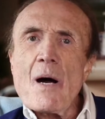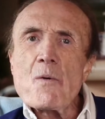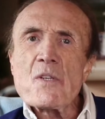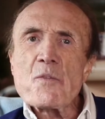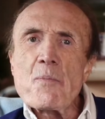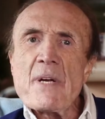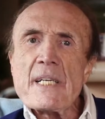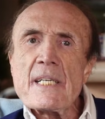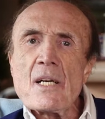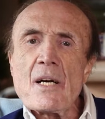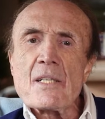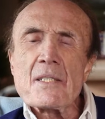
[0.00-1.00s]
I was
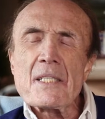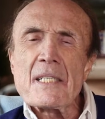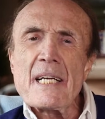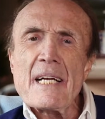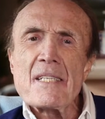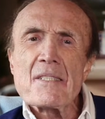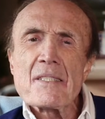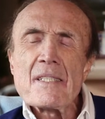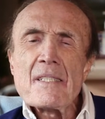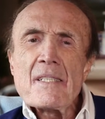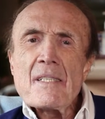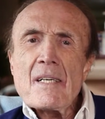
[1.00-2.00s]
making on today's
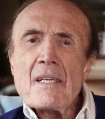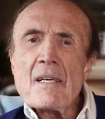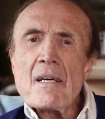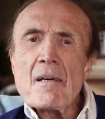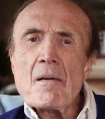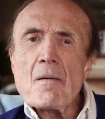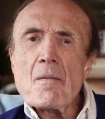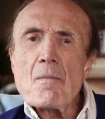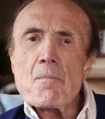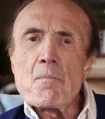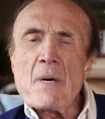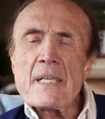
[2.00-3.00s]

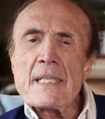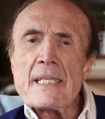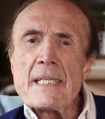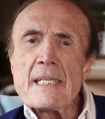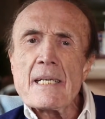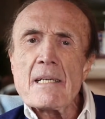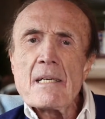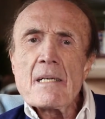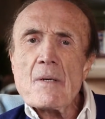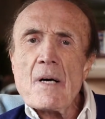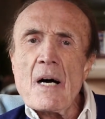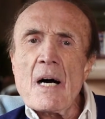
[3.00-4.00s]
money
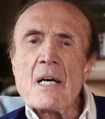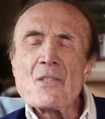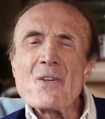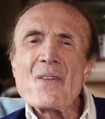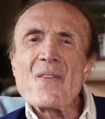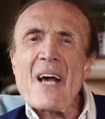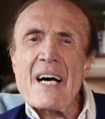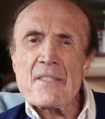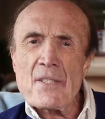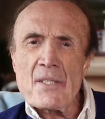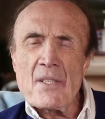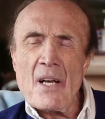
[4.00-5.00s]

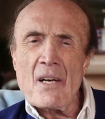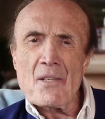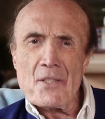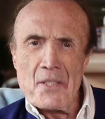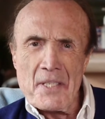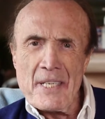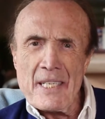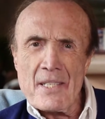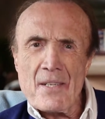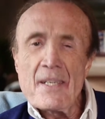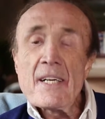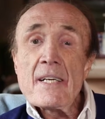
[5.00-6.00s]
$100,000 a
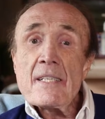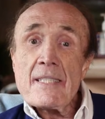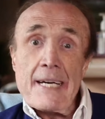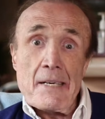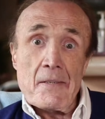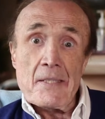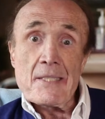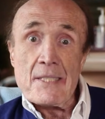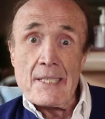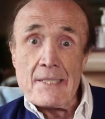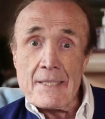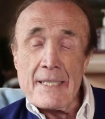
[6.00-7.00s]
year, carrying
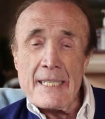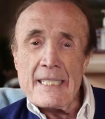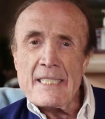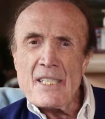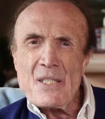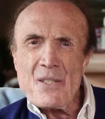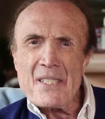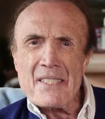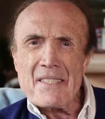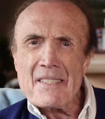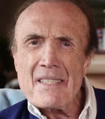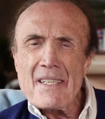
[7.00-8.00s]
16
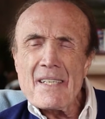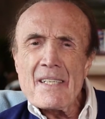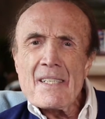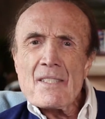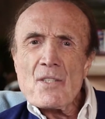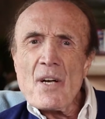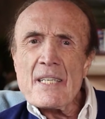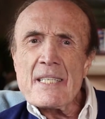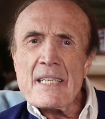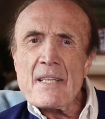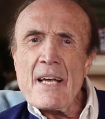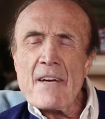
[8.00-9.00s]
units. So I
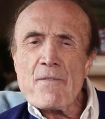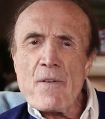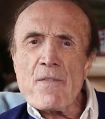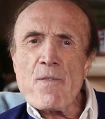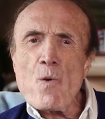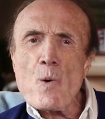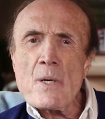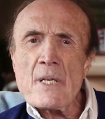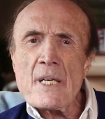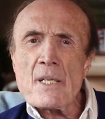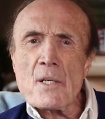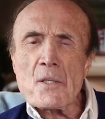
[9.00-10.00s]
did that for 4
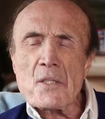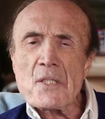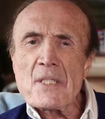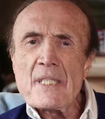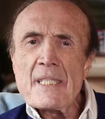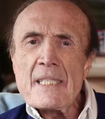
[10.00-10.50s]
years.